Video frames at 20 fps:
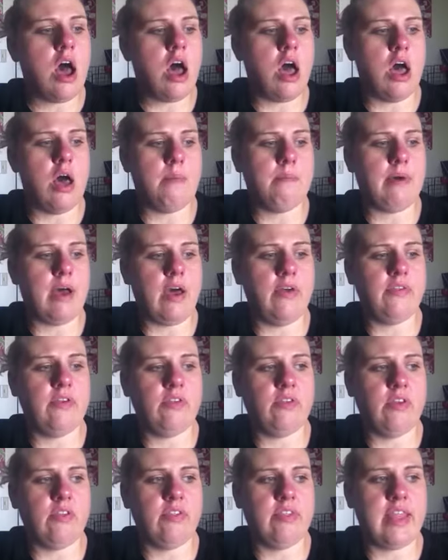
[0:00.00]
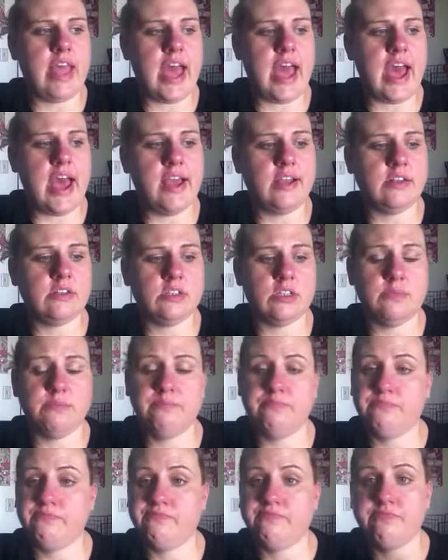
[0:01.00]
Um, other than that,
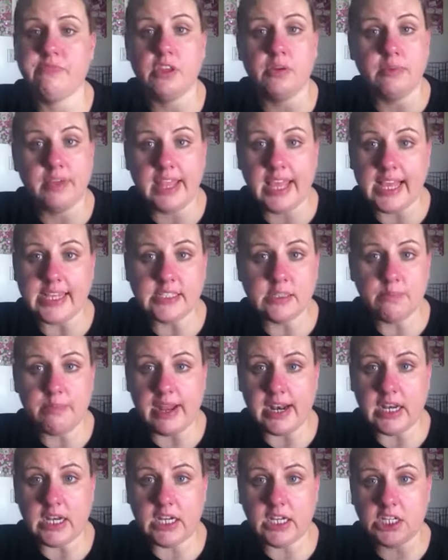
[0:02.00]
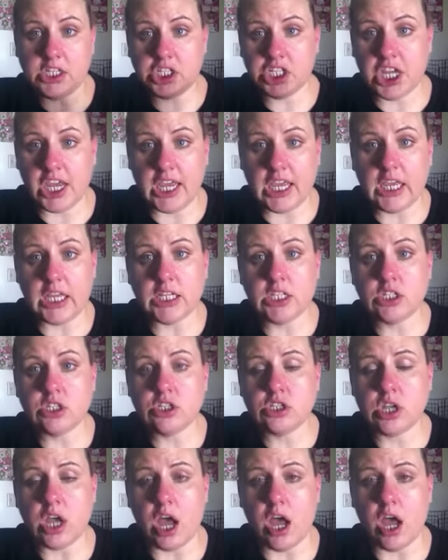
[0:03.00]
there really hasn't been any change.